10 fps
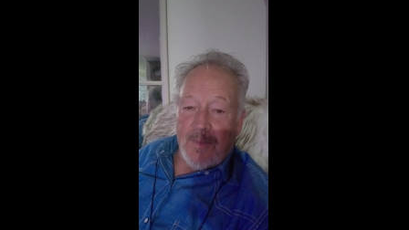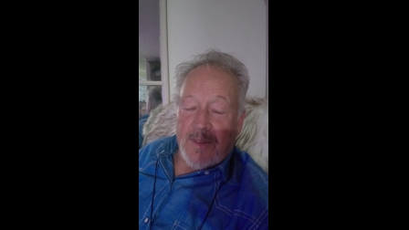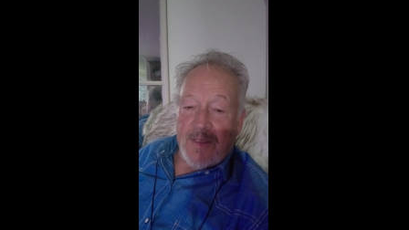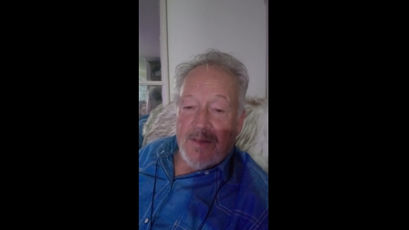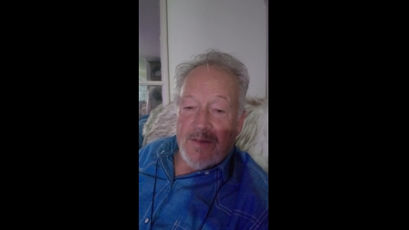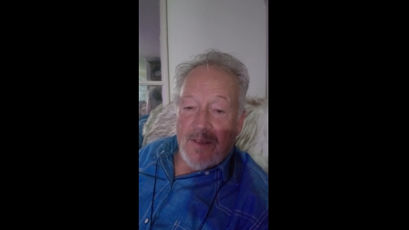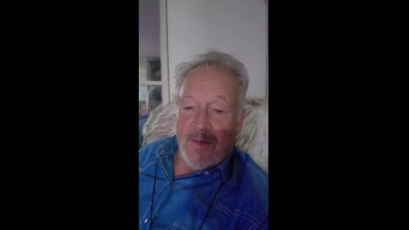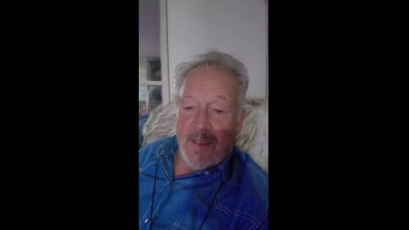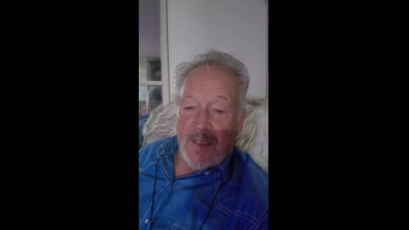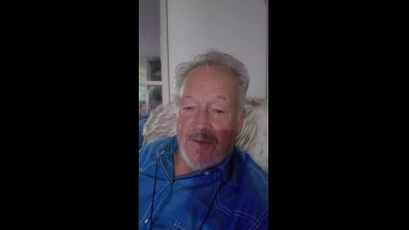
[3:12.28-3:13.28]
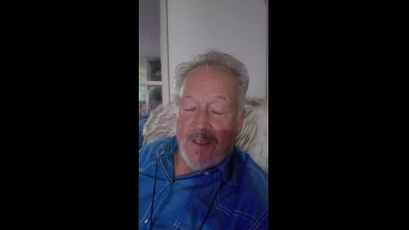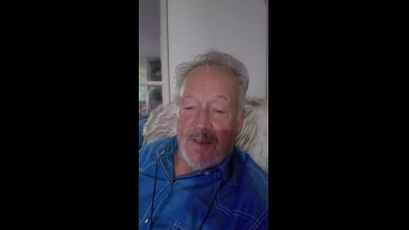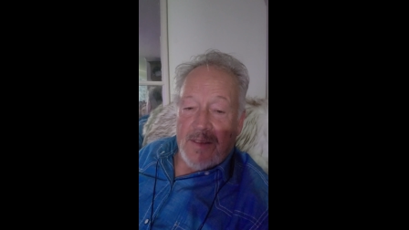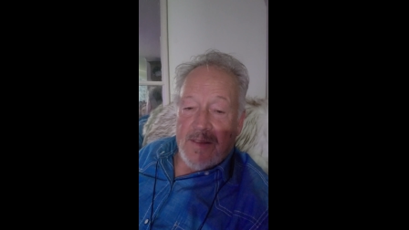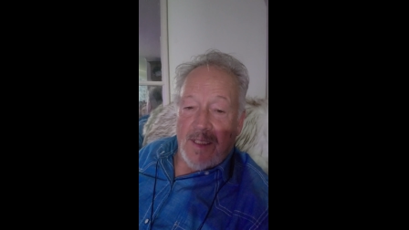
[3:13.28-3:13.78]
competition's already out there.
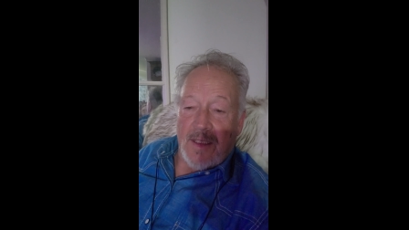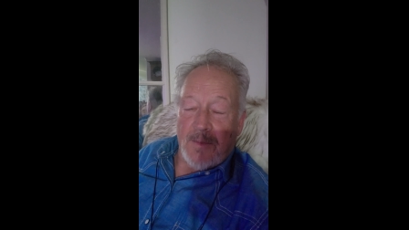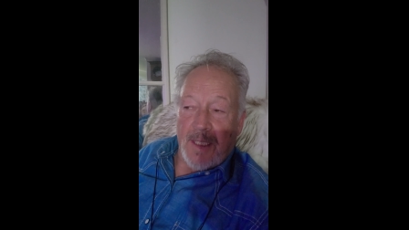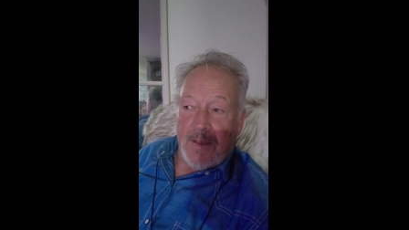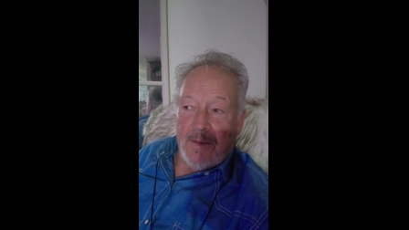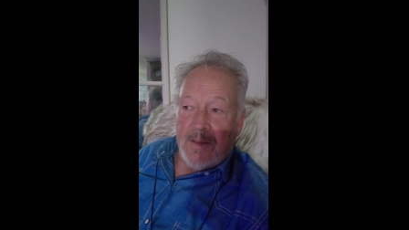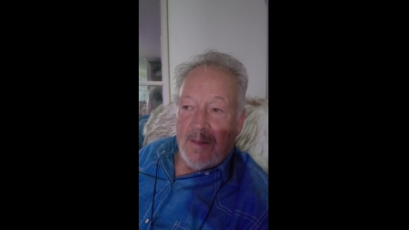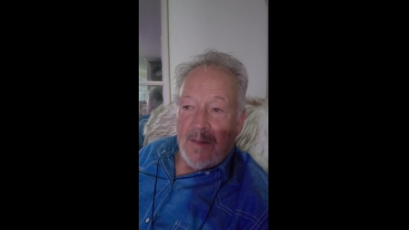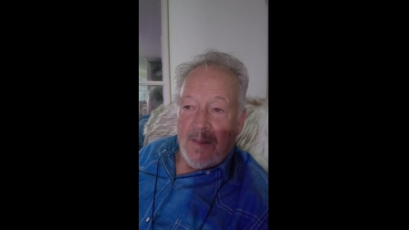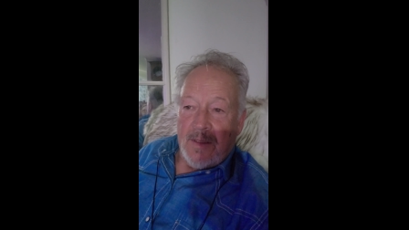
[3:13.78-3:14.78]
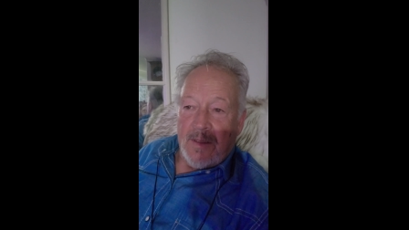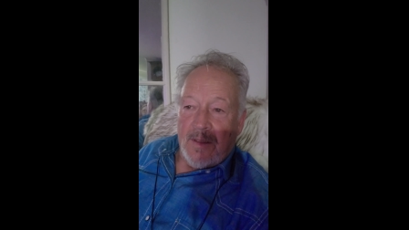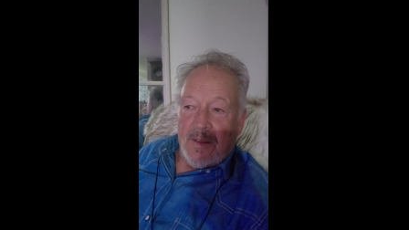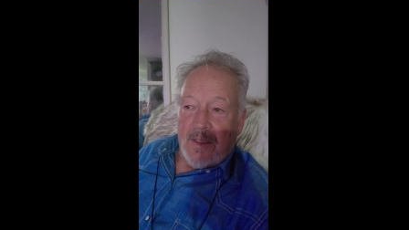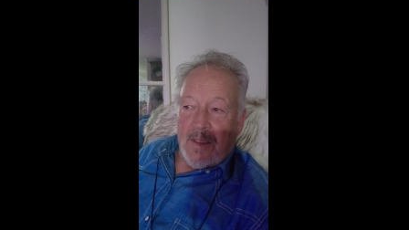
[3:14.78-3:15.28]
And it's not about
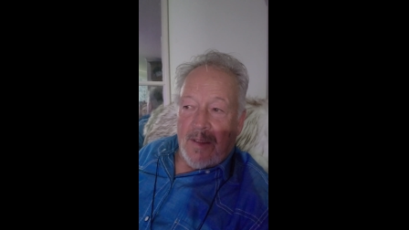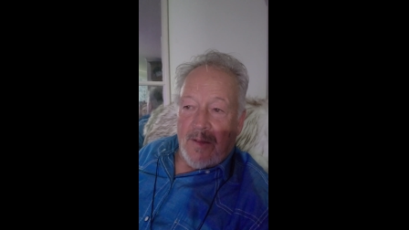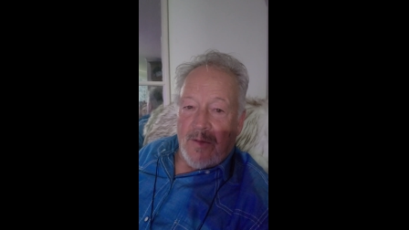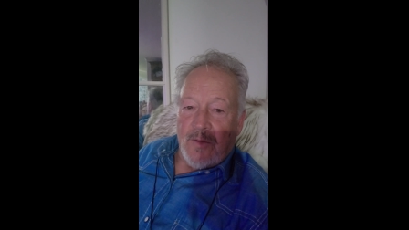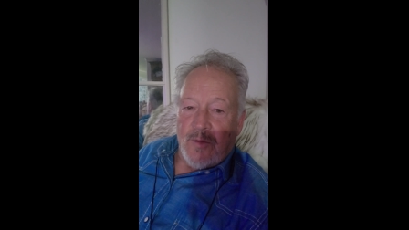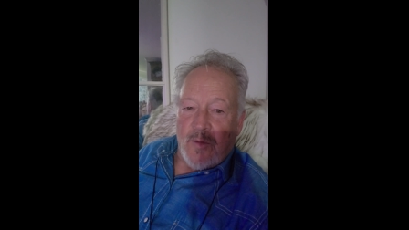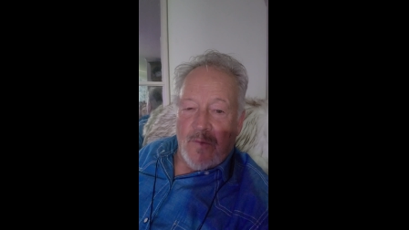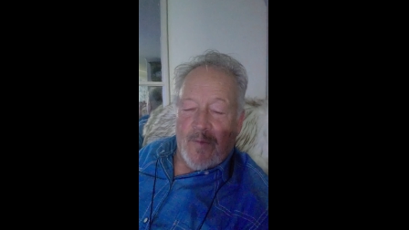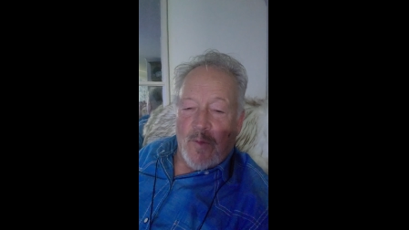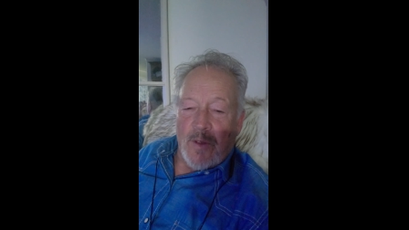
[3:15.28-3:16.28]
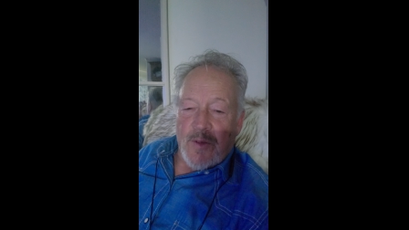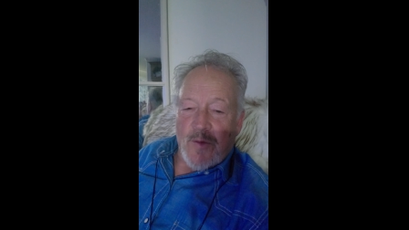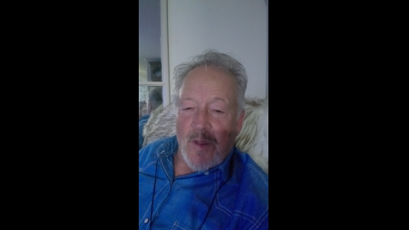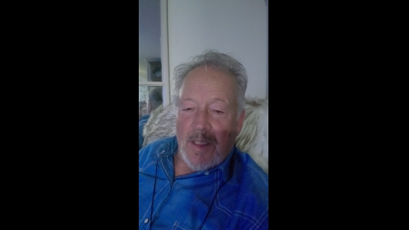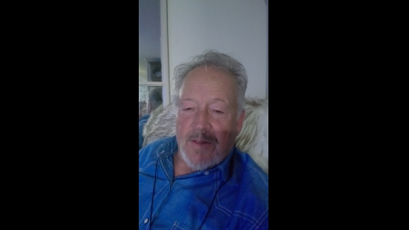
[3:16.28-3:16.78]
uh, two Ford
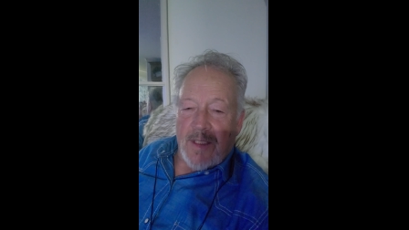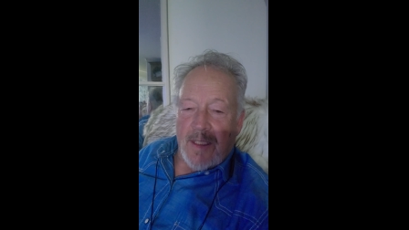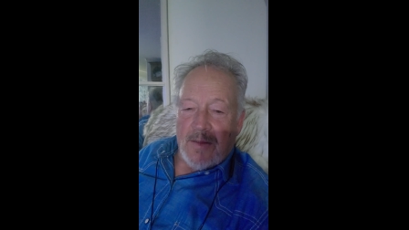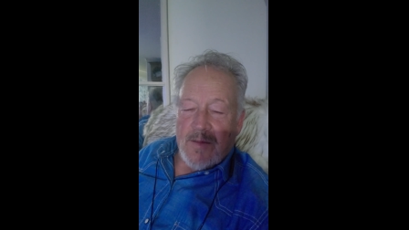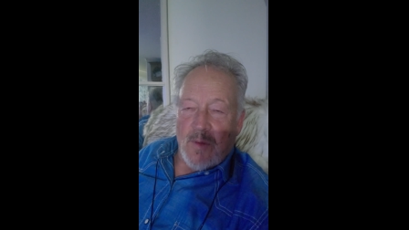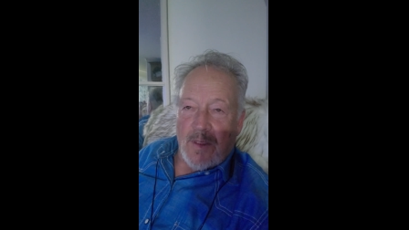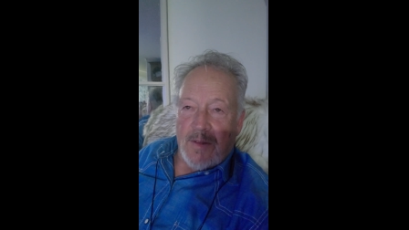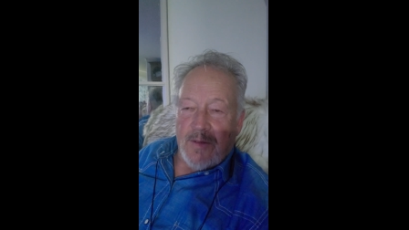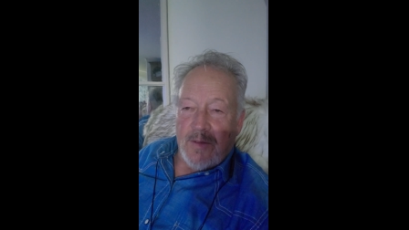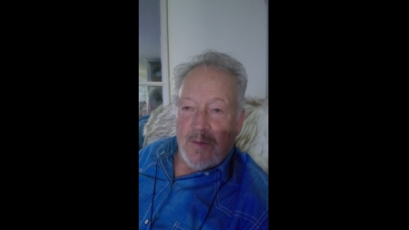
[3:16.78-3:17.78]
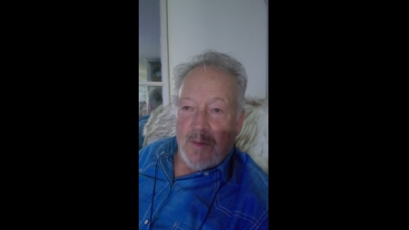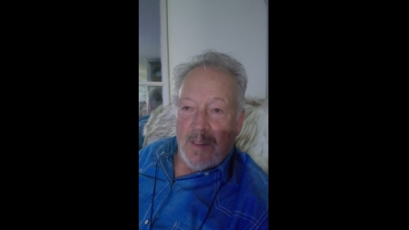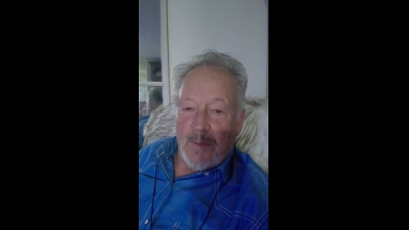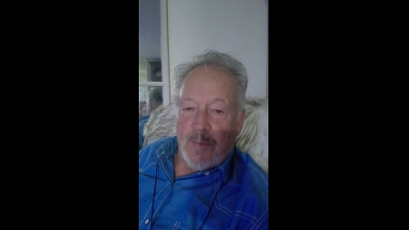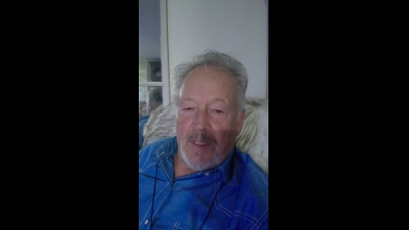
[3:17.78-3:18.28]
truck channels wanting to uh,
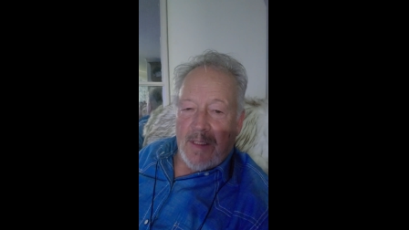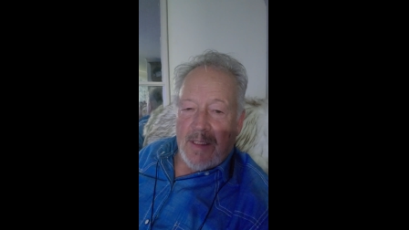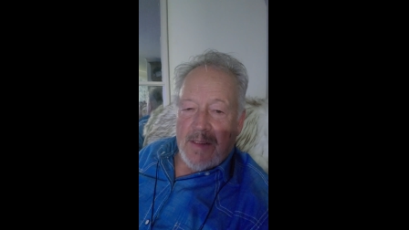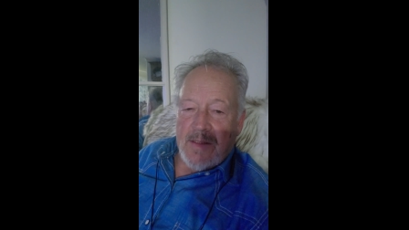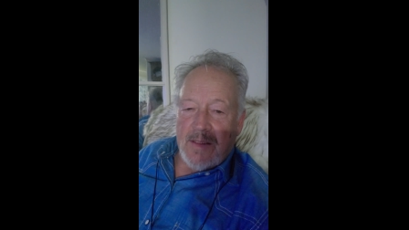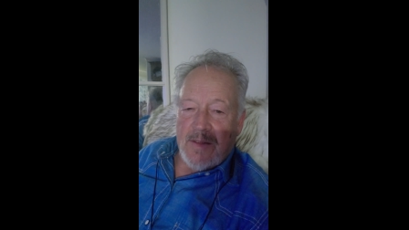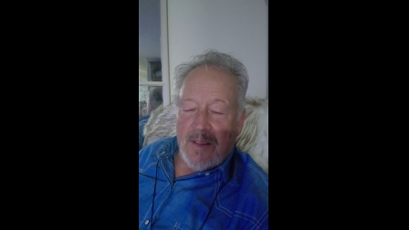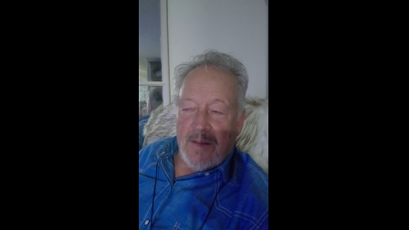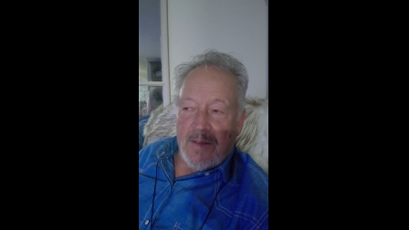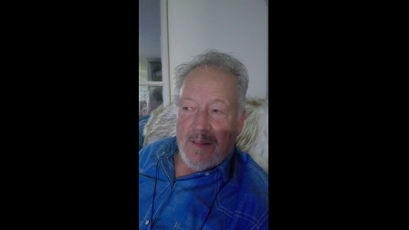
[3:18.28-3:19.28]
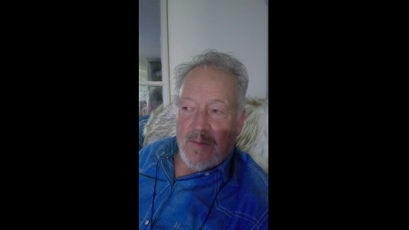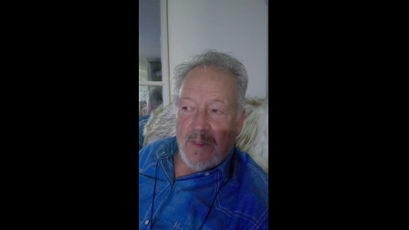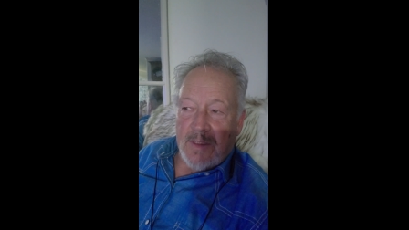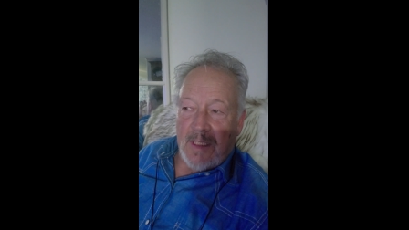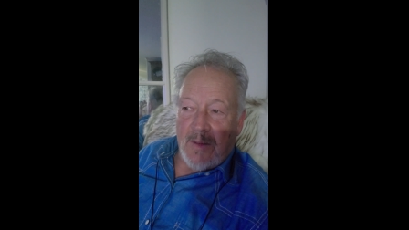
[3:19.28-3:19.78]
compete against each other. It doesn't
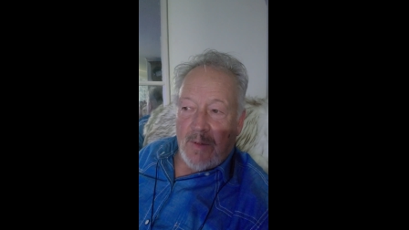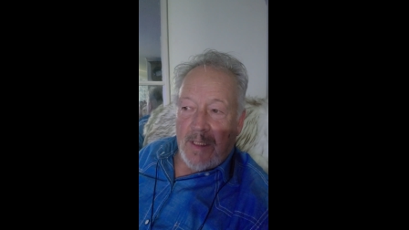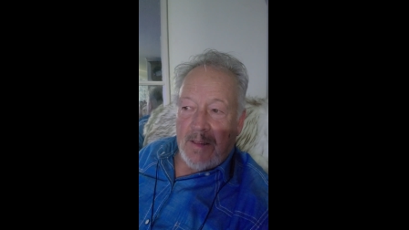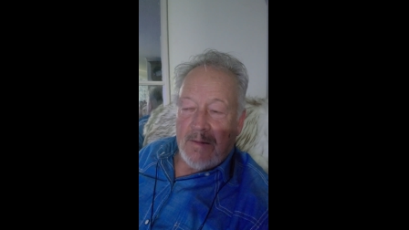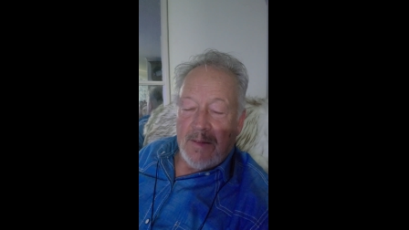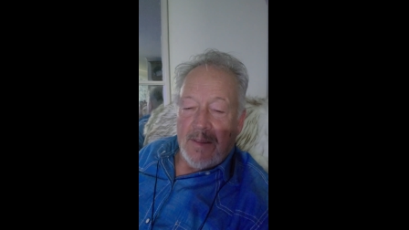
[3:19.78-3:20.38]
work that way.